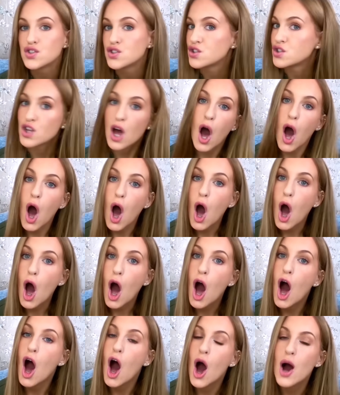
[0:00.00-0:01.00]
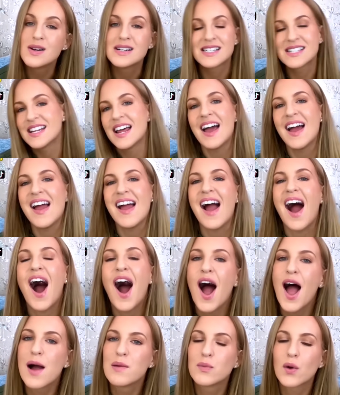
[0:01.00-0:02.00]
So today
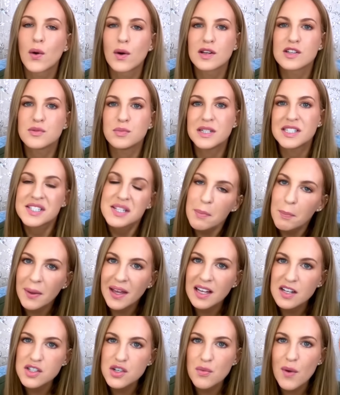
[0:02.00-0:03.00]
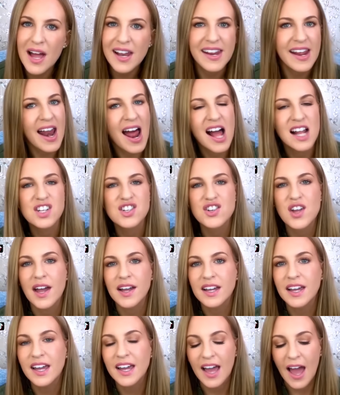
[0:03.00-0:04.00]
I am going to be dipping into Reddit and
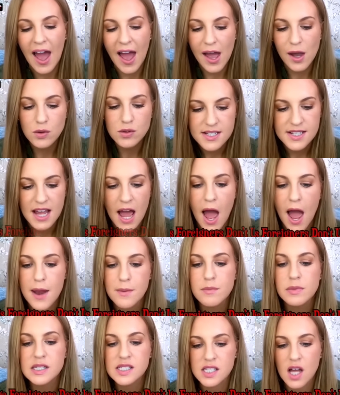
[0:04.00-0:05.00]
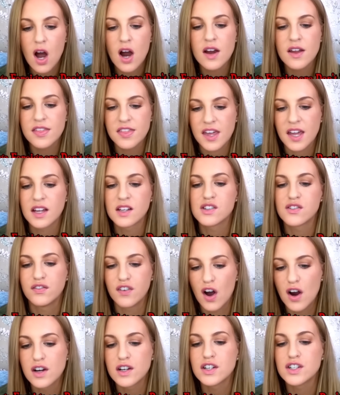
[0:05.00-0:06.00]
checking out 10 bizarre things
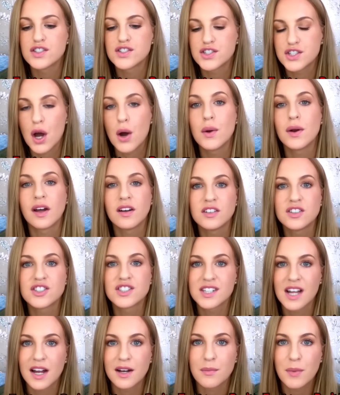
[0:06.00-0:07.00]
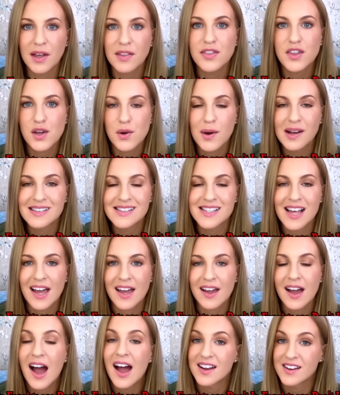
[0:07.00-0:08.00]
foreigners don't understand about the
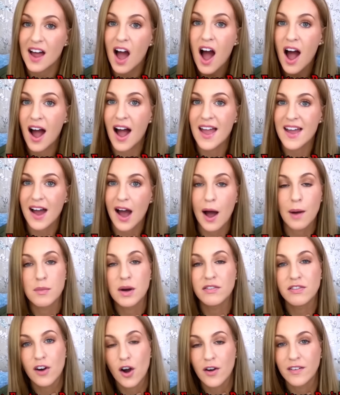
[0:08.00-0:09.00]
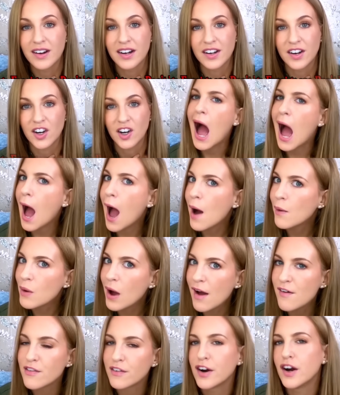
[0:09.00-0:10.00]
USA. And I am a foreigner.
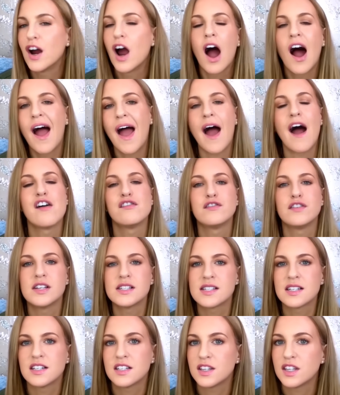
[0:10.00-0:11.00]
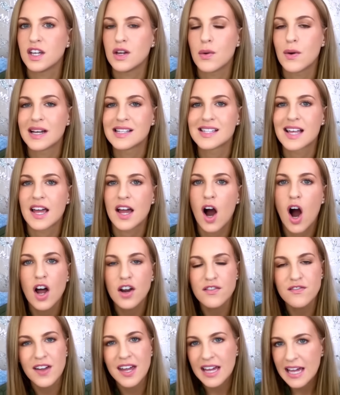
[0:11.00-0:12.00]
However, I have visited the USA
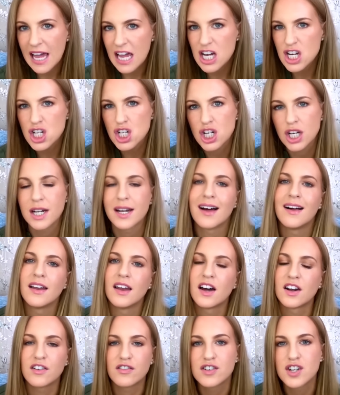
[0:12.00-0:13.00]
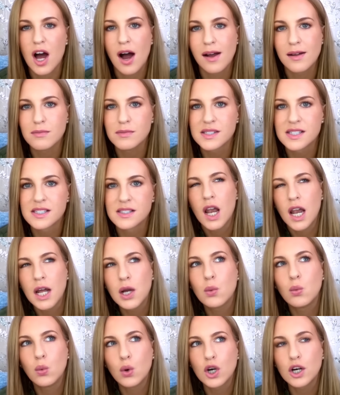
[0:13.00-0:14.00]
on vacation a lot of times,
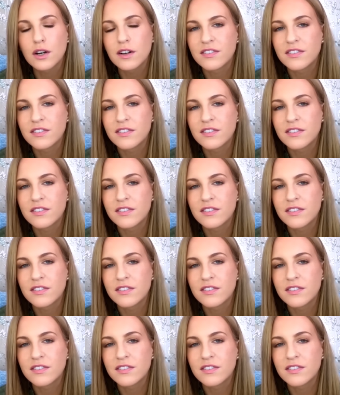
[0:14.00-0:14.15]
like work